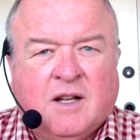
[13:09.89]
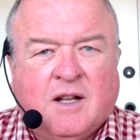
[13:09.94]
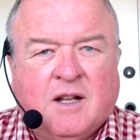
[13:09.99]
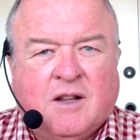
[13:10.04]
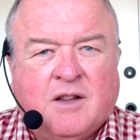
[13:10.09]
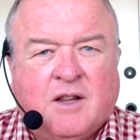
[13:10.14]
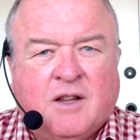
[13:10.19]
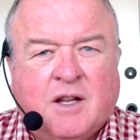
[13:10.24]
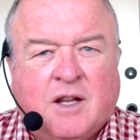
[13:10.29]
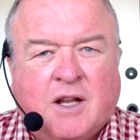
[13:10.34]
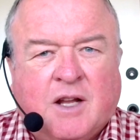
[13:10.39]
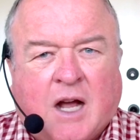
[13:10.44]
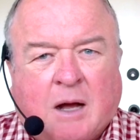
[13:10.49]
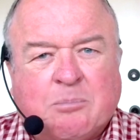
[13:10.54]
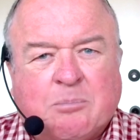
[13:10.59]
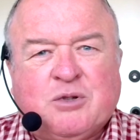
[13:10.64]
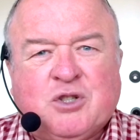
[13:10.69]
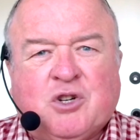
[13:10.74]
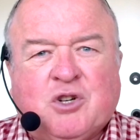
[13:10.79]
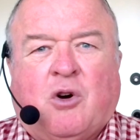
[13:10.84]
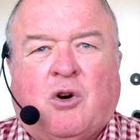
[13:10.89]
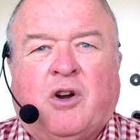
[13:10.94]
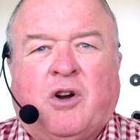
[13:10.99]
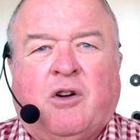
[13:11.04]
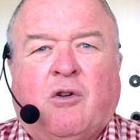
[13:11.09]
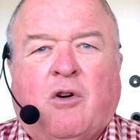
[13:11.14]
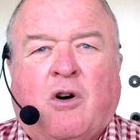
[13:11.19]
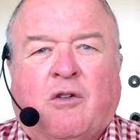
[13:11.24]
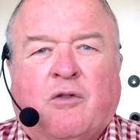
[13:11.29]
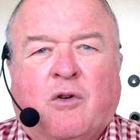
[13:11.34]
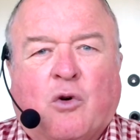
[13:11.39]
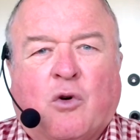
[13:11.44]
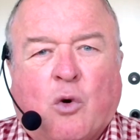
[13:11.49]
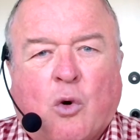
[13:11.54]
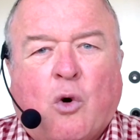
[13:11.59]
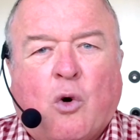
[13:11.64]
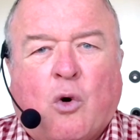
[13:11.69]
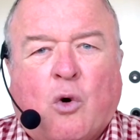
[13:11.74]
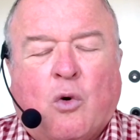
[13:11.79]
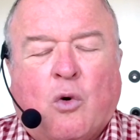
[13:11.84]
The upshot of it
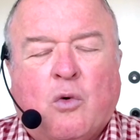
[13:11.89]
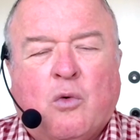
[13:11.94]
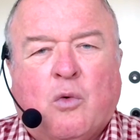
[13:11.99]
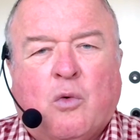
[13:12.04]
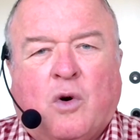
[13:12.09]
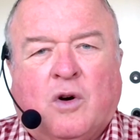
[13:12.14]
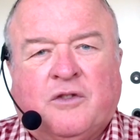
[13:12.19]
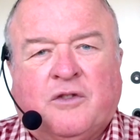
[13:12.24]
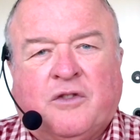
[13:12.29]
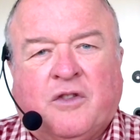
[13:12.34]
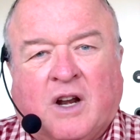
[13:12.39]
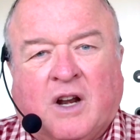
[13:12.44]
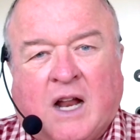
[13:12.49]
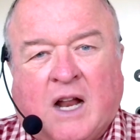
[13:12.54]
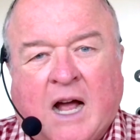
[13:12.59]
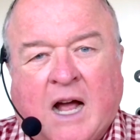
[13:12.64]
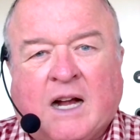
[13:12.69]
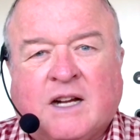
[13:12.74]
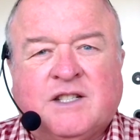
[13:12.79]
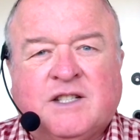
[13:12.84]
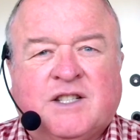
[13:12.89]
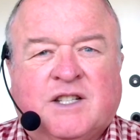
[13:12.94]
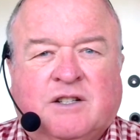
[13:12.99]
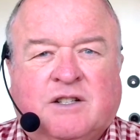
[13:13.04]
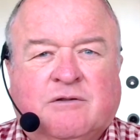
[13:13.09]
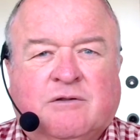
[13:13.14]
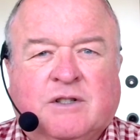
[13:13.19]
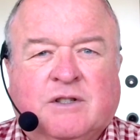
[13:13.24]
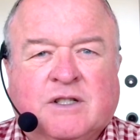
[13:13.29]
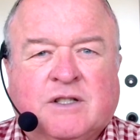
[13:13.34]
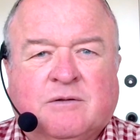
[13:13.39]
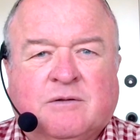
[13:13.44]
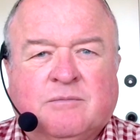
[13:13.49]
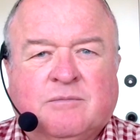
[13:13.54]
all was the Lark series.